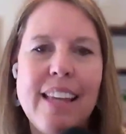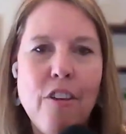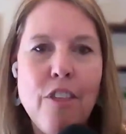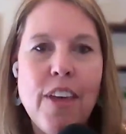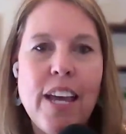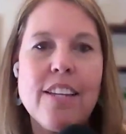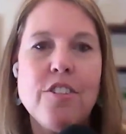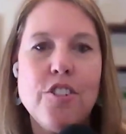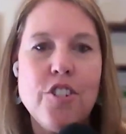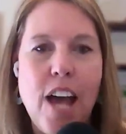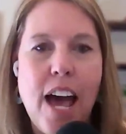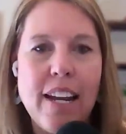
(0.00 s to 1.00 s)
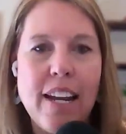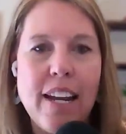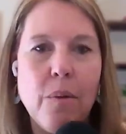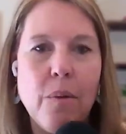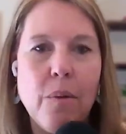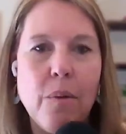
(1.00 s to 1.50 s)
The other thing is chatting
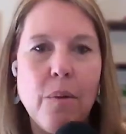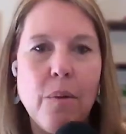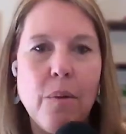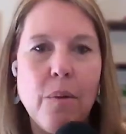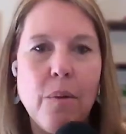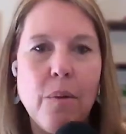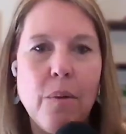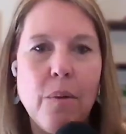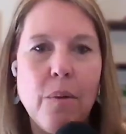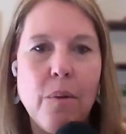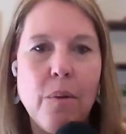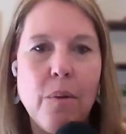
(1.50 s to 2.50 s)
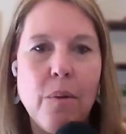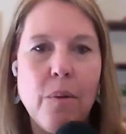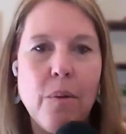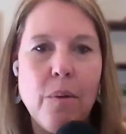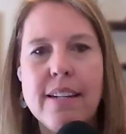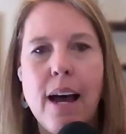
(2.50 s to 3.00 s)
with, like, we might say, hey, I'm
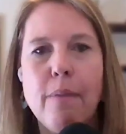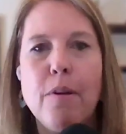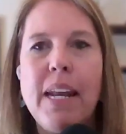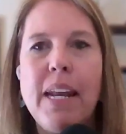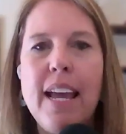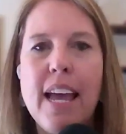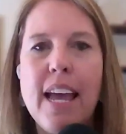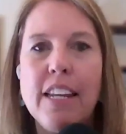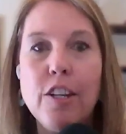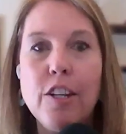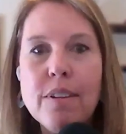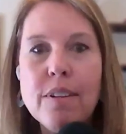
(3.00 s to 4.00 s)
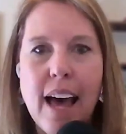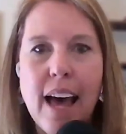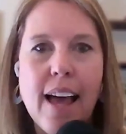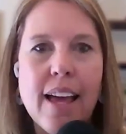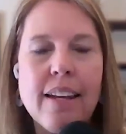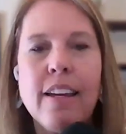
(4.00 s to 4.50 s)
going to stop for a minute and
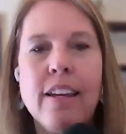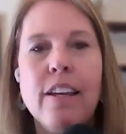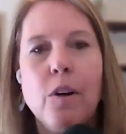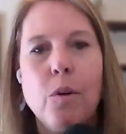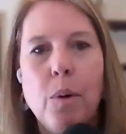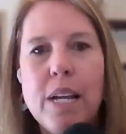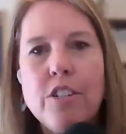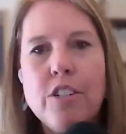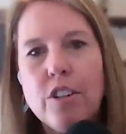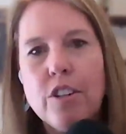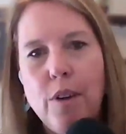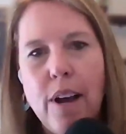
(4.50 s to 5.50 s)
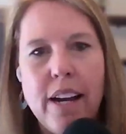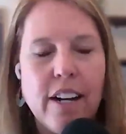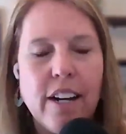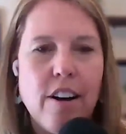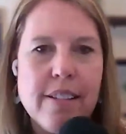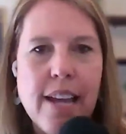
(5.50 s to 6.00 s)
you decide
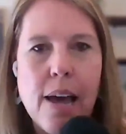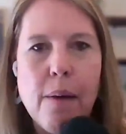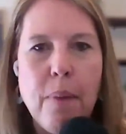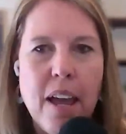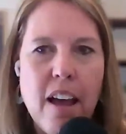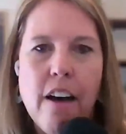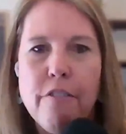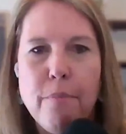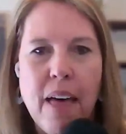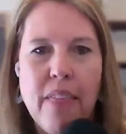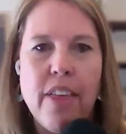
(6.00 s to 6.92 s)
which credit card debt